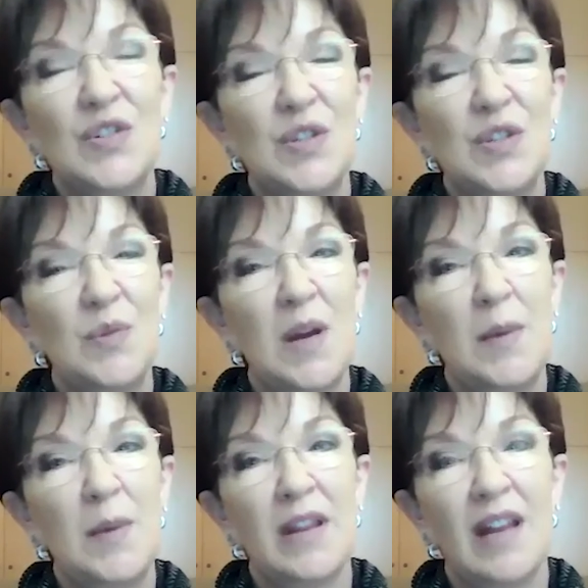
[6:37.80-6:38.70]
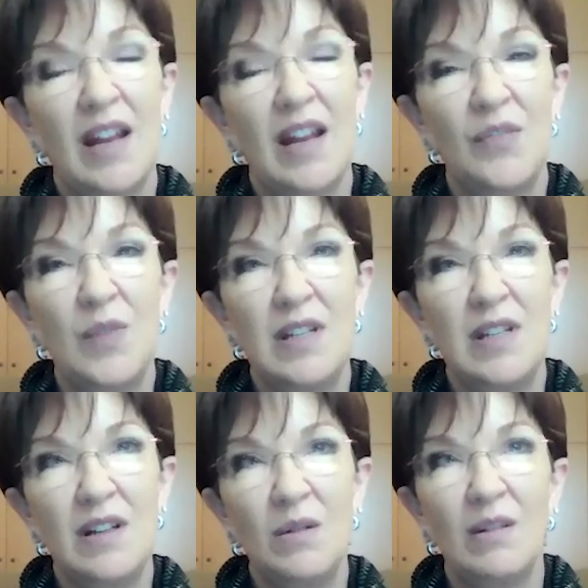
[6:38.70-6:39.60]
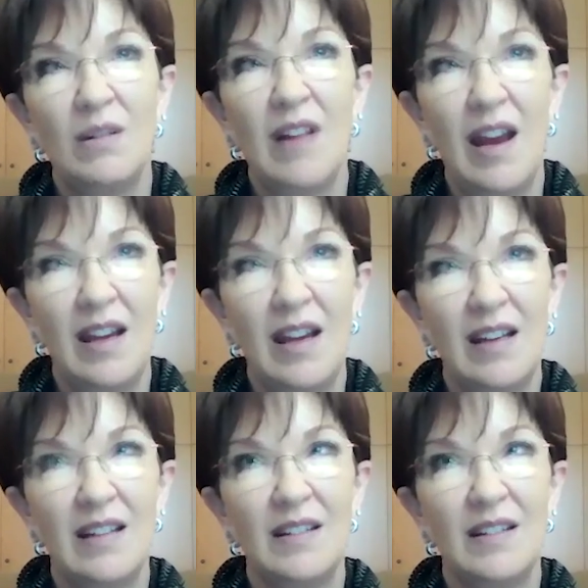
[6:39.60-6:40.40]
so right about that. If we don't like